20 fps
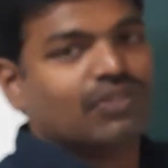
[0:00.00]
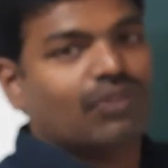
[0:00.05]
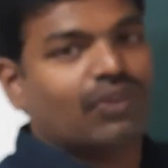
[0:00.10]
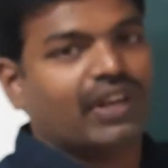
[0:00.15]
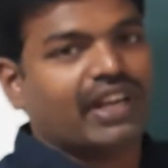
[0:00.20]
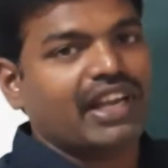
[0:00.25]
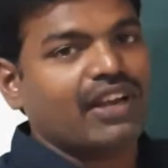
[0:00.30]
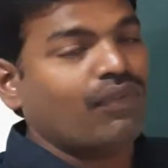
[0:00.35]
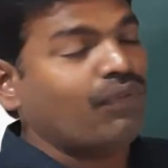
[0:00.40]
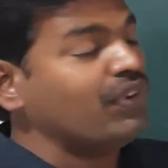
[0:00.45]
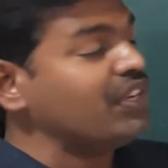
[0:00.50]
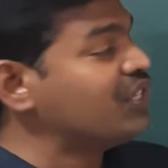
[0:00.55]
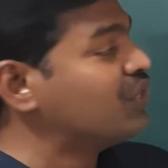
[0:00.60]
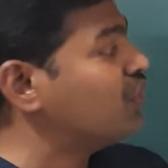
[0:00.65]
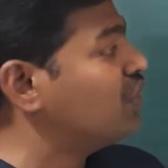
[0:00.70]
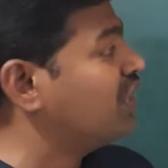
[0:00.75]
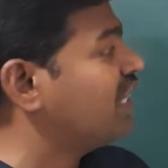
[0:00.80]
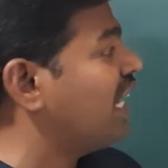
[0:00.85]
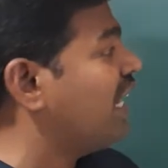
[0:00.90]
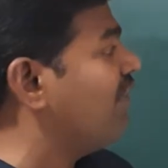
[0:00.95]
Okay, we
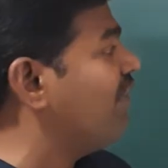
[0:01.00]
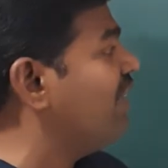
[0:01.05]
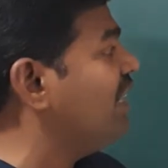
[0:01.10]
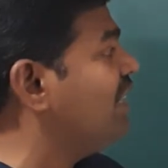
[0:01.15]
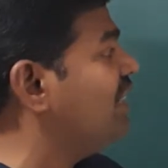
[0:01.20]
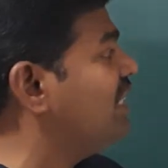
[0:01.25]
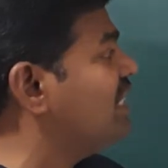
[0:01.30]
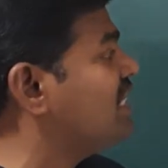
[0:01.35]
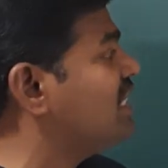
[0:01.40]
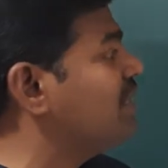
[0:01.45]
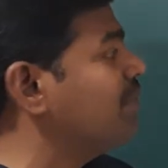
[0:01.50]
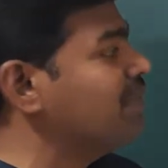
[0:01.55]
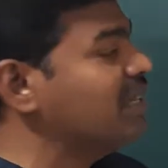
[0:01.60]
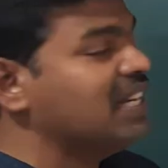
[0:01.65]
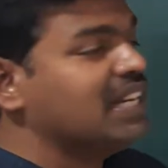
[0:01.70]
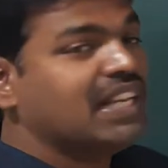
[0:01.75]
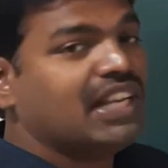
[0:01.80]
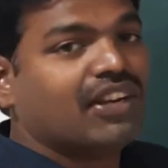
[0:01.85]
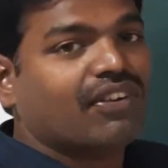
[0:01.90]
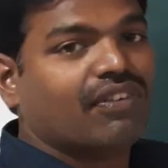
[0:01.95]
should convert this
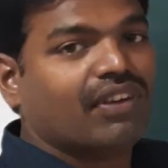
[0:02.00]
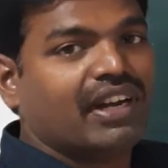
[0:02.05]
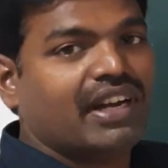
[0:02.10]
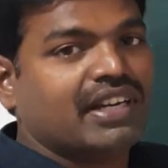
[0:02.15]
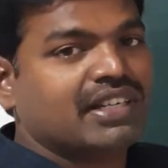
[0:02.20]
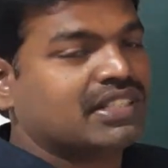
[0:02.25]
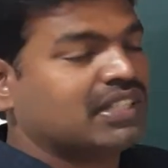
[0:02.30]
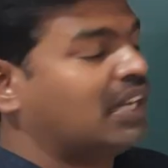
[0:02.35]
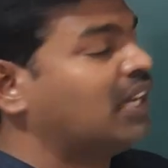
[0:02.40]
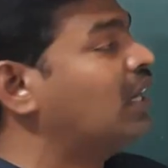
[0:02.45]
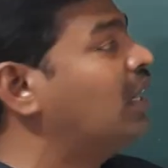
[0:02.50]
milli equivalence,